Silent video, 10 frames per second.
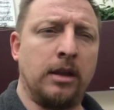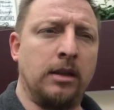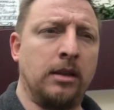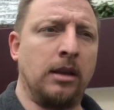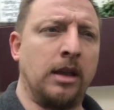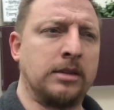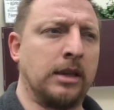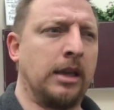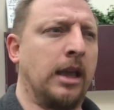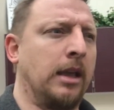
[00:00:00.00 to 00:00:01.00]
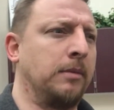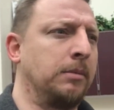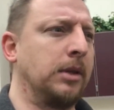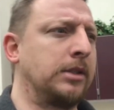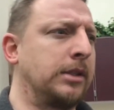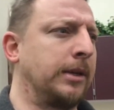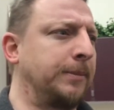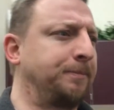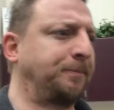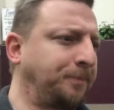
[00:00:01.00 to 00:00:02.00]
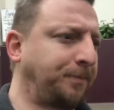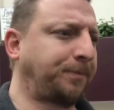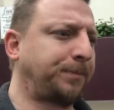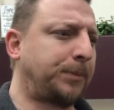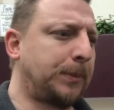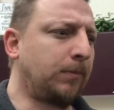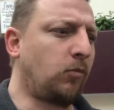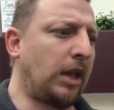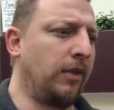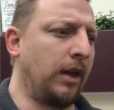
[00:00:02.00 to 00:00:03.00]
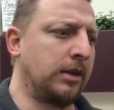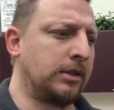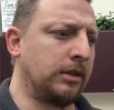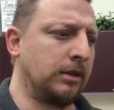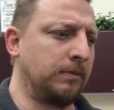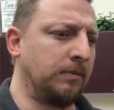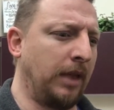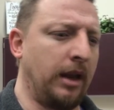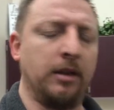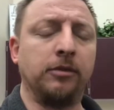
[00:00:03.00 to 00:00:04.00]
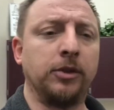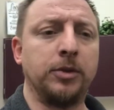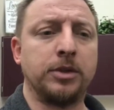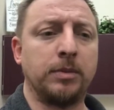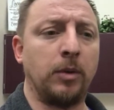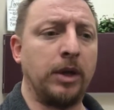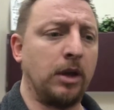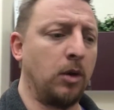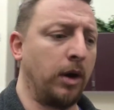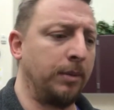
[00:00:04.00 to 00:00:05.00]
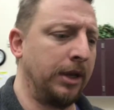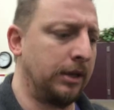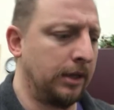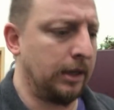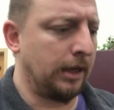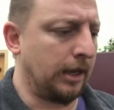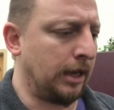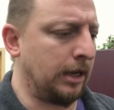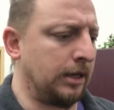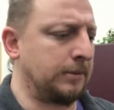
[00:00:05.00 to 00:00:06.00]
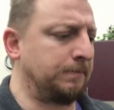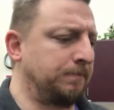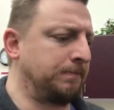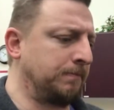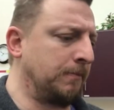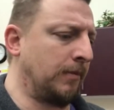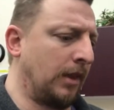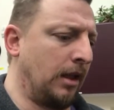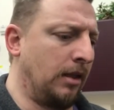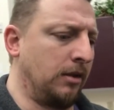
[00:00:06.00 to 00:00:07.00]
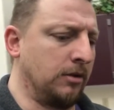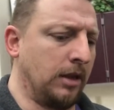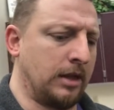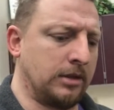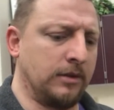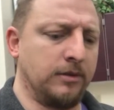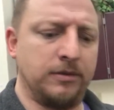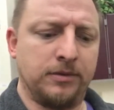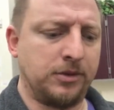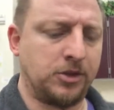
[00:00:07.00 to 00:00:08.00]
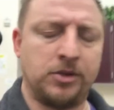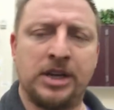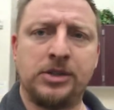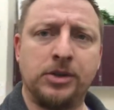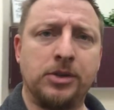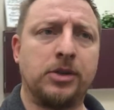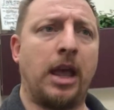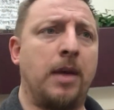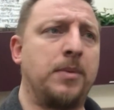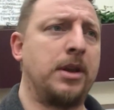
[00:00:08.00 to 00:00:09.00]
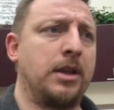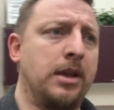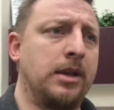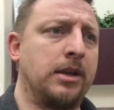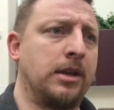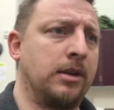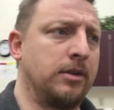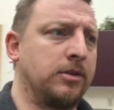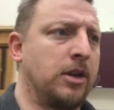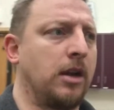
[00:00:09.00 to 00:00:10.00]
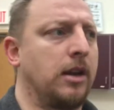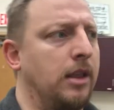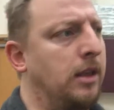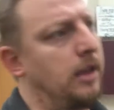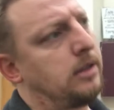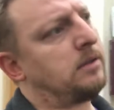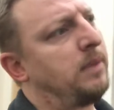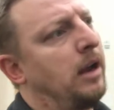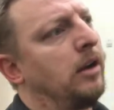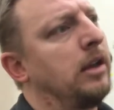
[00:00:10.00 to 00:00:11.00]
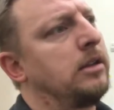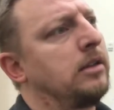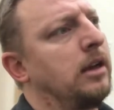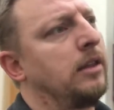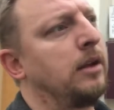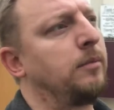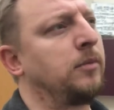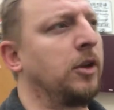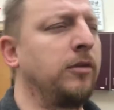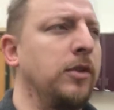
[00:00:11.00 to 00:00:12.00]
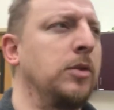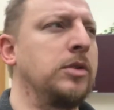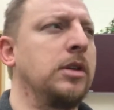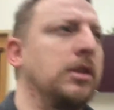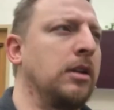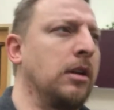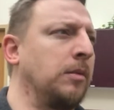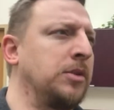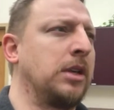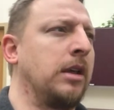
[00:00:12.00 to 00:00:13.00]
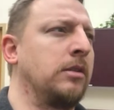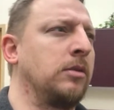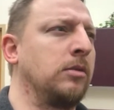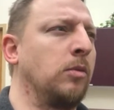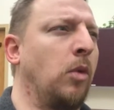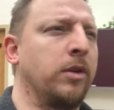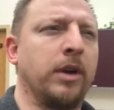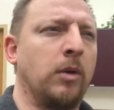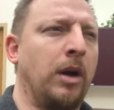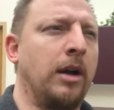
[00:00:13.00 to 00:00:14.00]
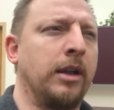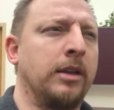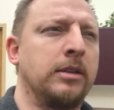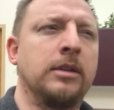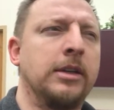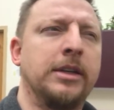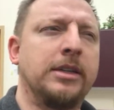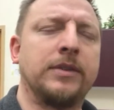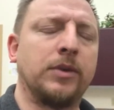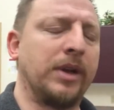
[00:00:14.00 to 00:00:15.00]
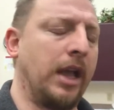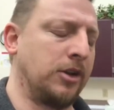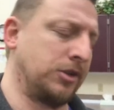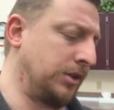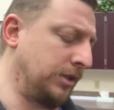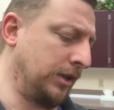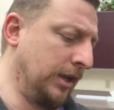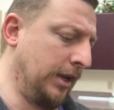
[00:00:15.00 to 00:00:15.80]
uh, as I can, but um, that, um, that influenced my week quite a bit. Um, there were lots of stressors happening, you know, talking to the kids about it, uh, them confused and upset and wondering why and different reactions.